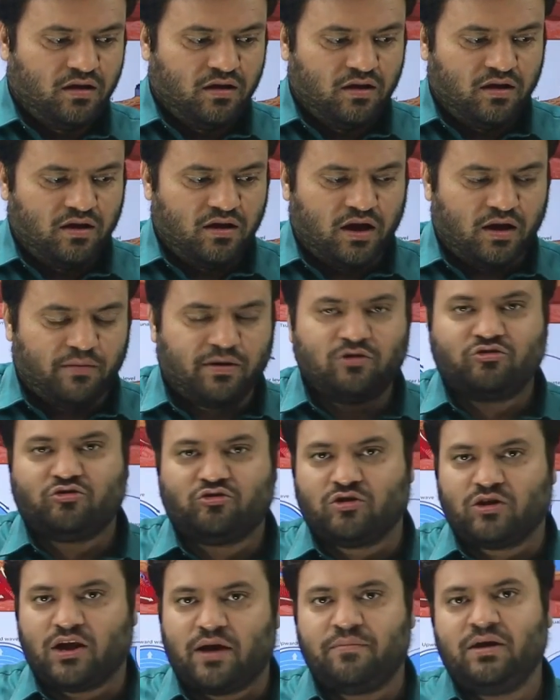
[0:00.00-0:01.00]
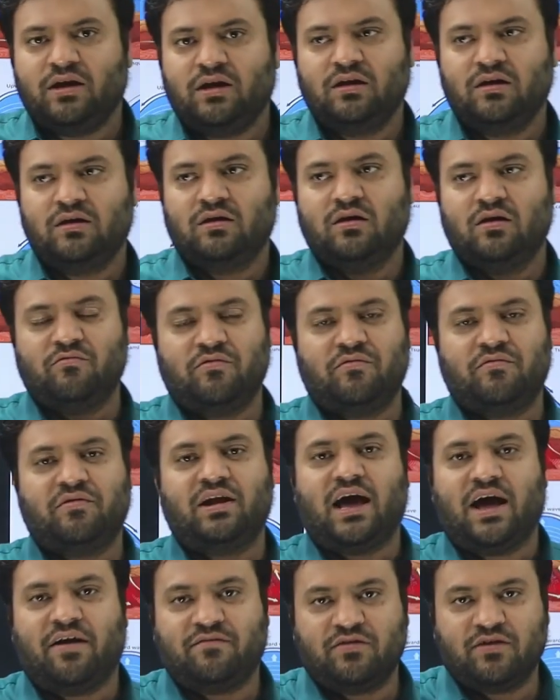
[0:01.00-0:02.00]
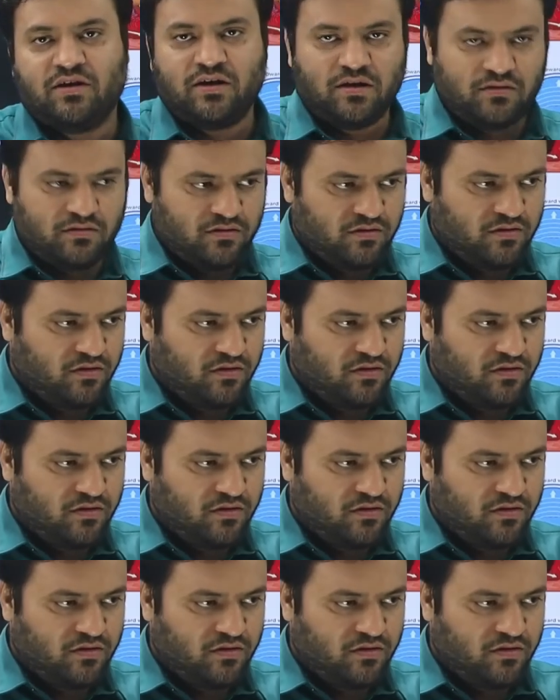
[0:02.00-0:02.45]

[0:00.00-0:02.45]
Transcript: About tsunami, we will have a